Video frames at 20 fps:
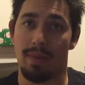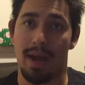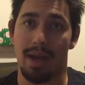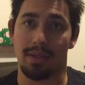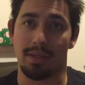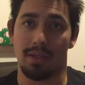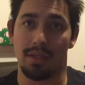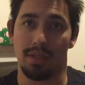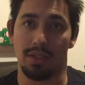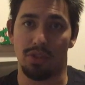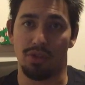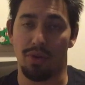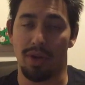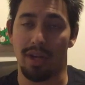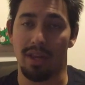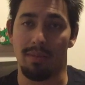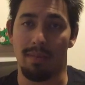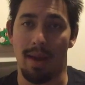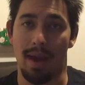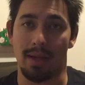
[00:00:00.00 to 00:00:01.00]
maxes and
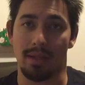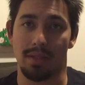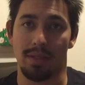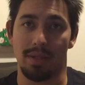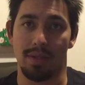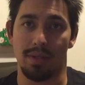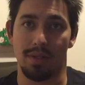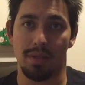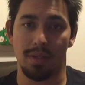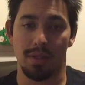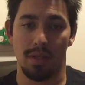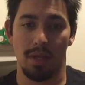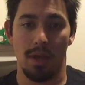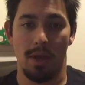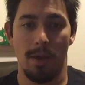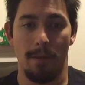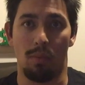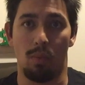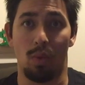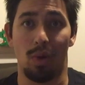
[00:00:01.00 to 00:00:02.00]
training maxes,
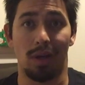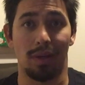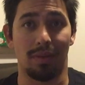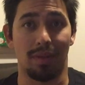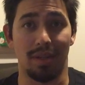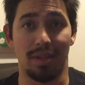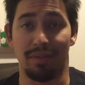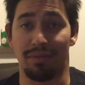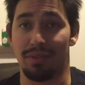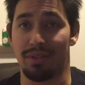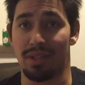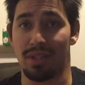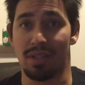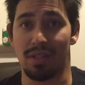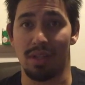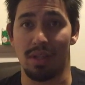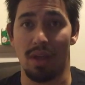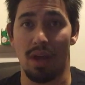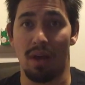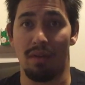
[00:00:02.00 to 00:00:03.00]
what the differences
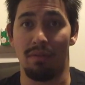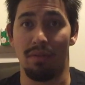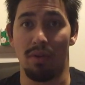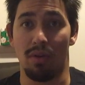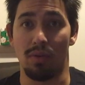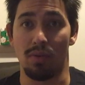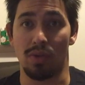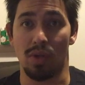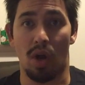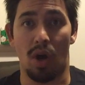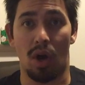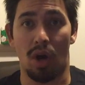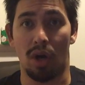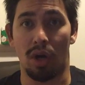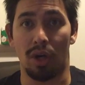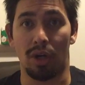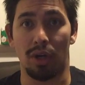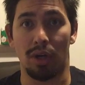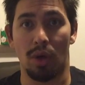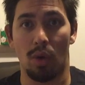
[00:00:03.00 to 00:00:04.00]
of those
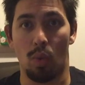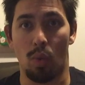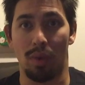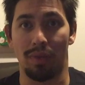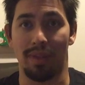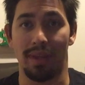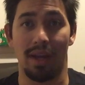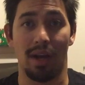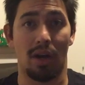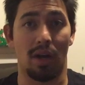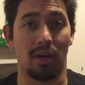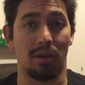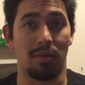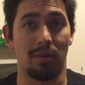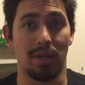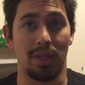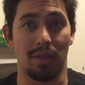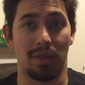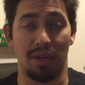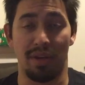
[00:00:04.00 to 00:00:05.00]
are, what they are,
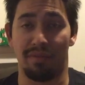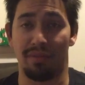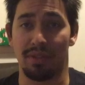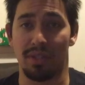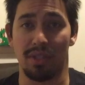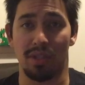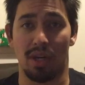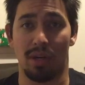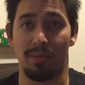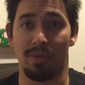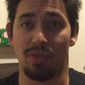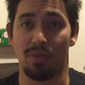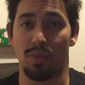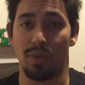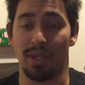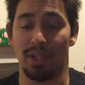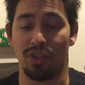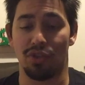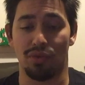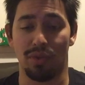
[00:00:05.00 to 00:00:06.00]
the differences are
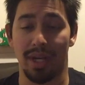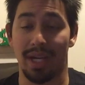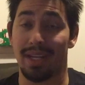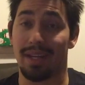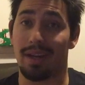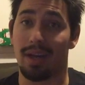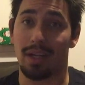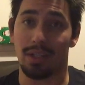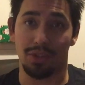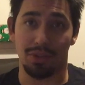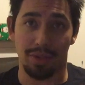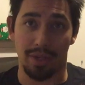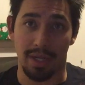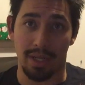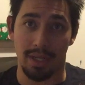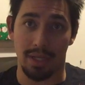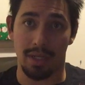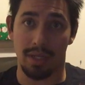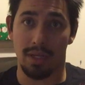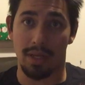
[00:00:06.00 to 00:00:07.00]
between trained and
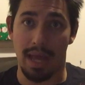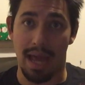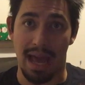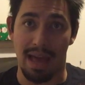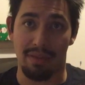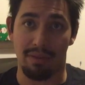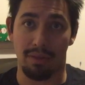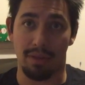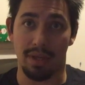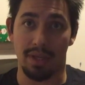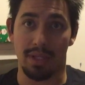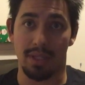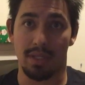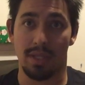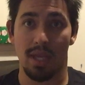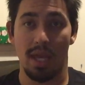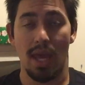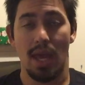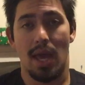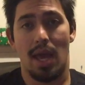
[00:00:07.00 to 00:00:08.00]
untrained athletes,
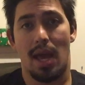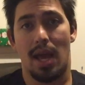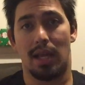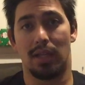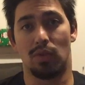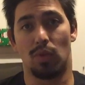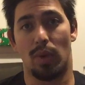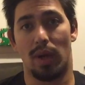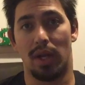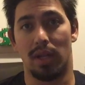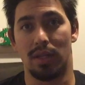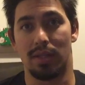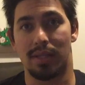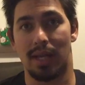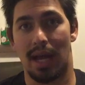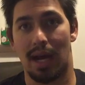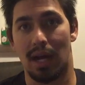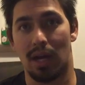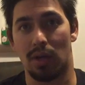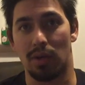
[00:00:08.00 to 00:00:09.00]
as well as
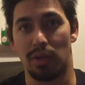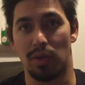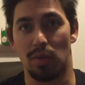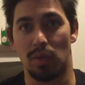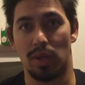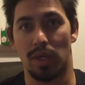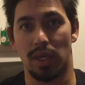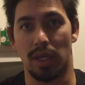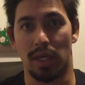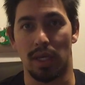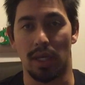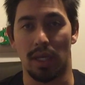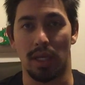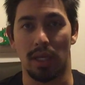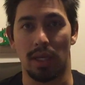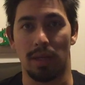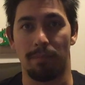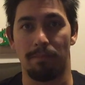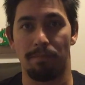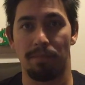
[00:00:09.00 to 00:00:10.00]
how you can
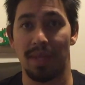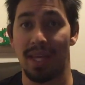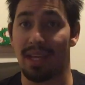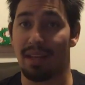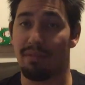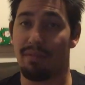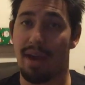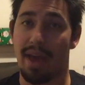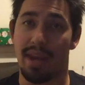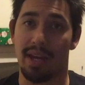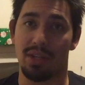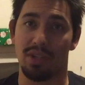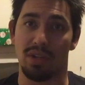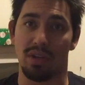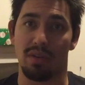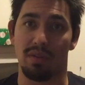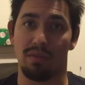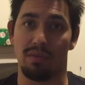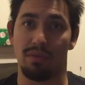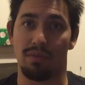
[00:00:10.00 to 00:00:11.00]
take advantage
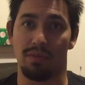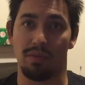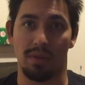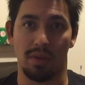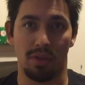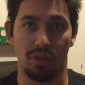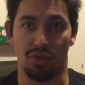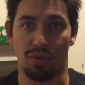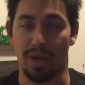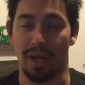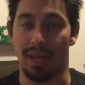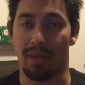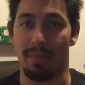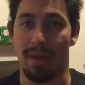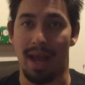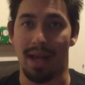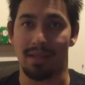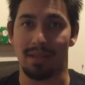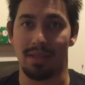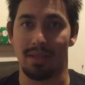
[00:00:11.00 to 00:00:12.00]
of training
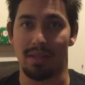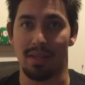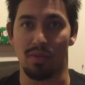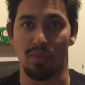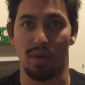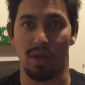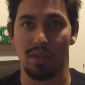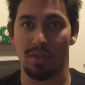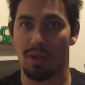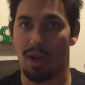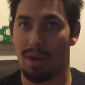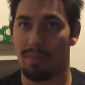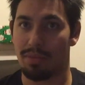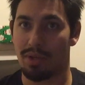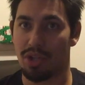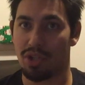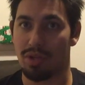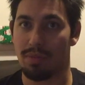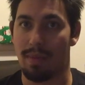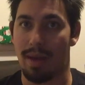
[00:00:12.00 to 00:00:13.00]
maxes as well as
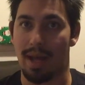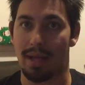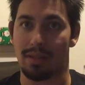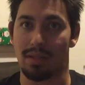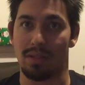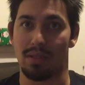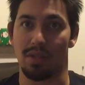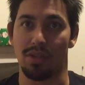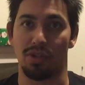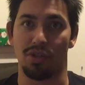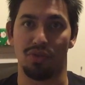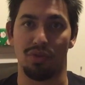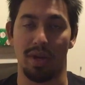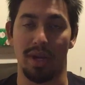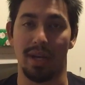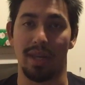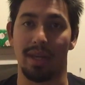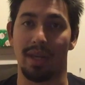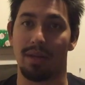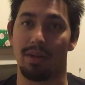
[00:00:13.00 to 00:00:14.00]
competition maxes in your
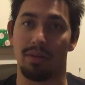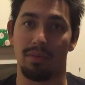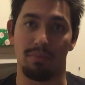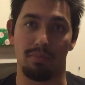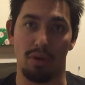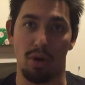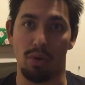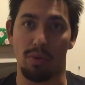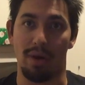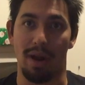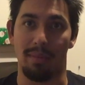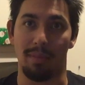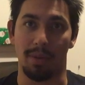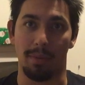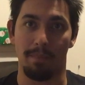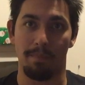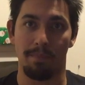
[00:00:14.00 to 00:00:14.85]
training and your programming.